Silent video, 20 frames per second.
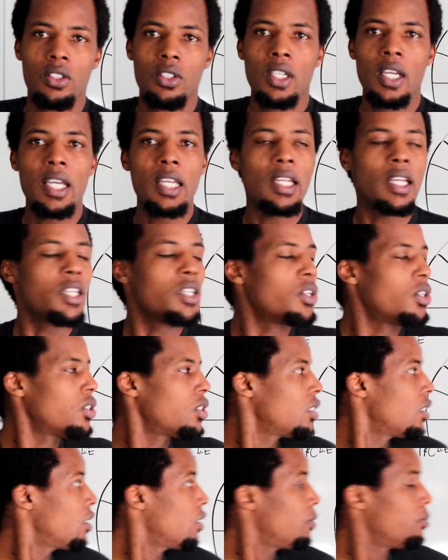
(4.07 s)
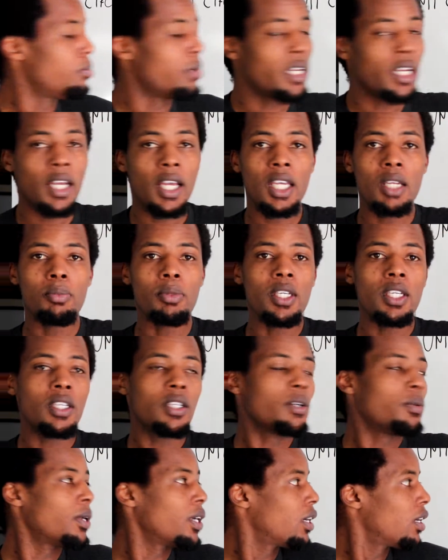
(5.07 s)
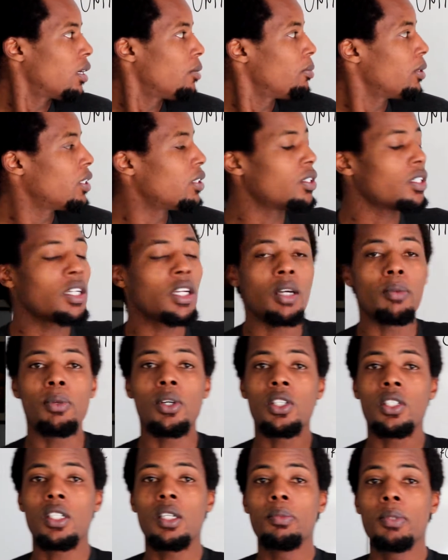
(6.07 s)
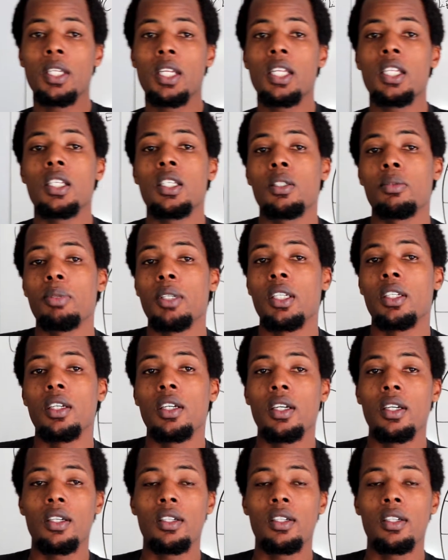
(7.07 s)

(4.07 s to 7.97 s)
Tonight, as you see behind me, we're gonna be talking about something that has been